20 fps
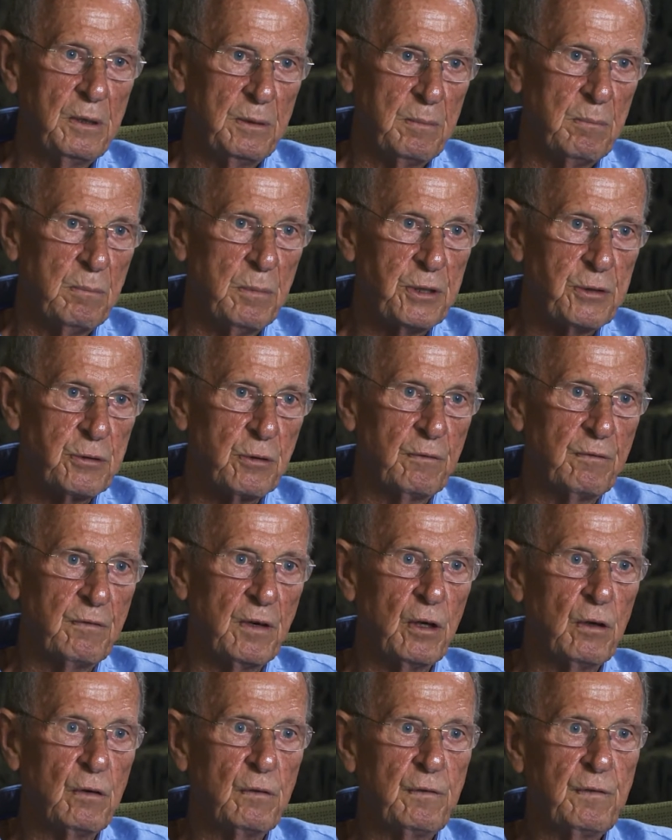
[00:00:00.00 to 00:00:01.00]
mitral
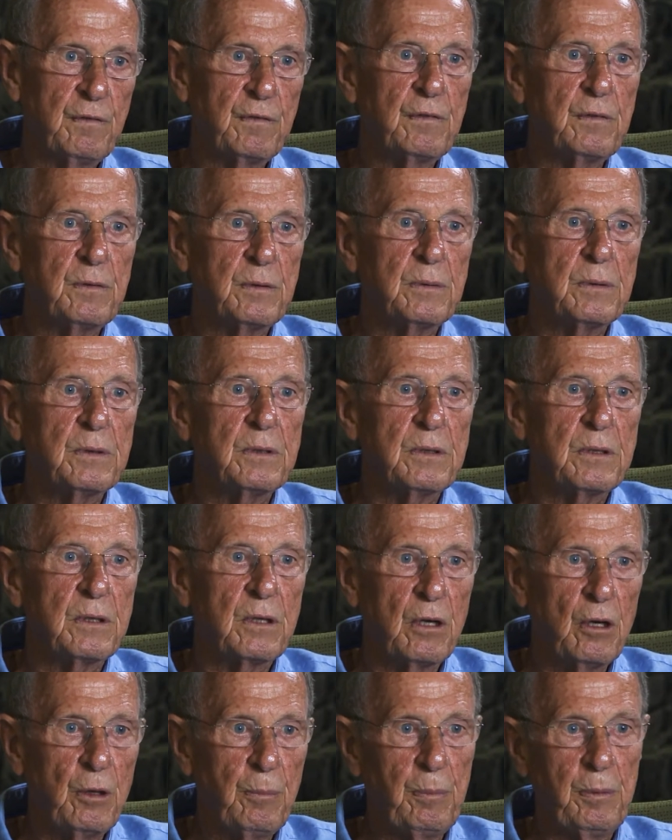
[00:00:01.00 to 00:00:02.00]
valve
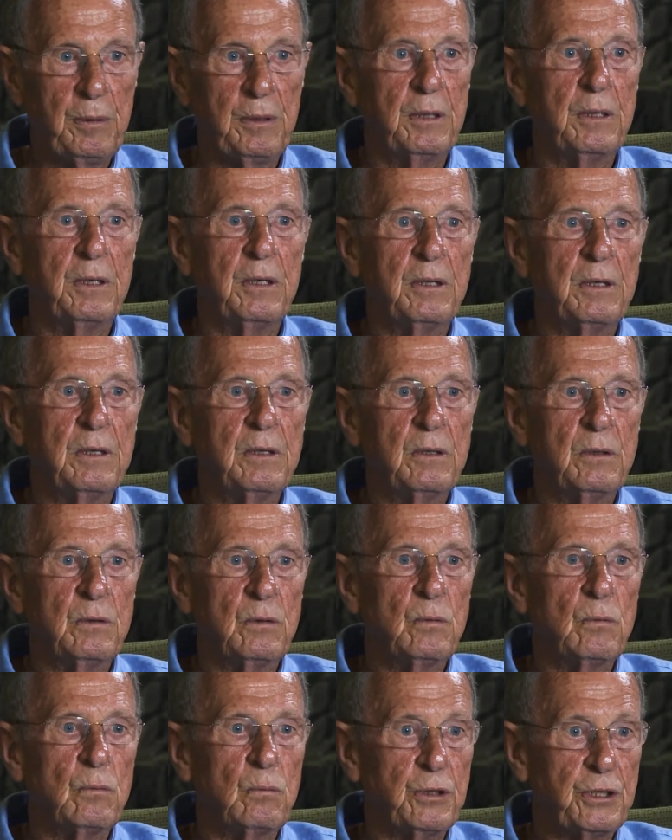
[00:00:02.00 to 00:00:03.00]
clip,
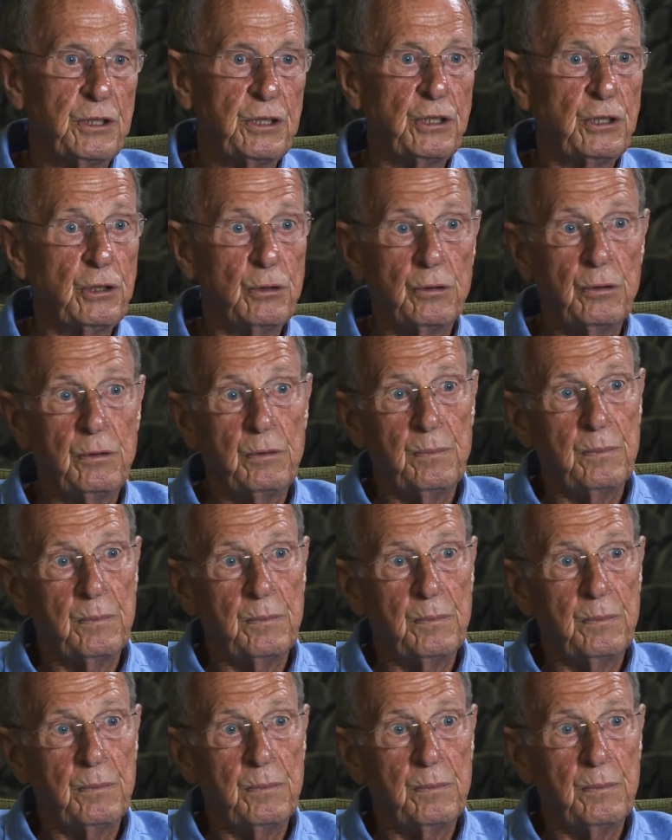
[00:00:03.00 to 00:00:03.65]
which should